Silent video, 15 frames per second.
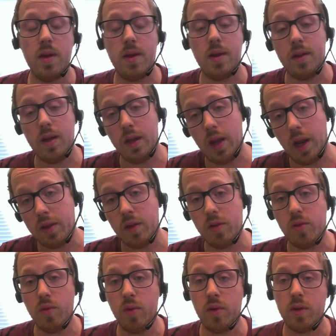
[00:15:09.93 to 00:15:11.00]
and then linked it
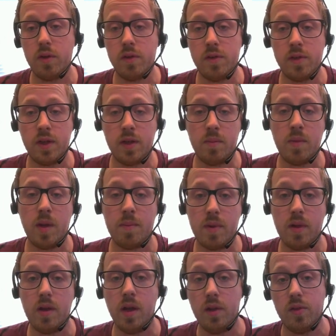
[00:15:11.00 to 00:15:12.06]
to another genetic map,
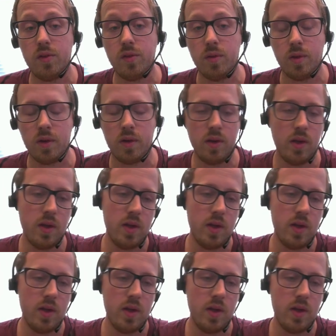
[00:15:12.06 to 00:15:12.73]
and so on.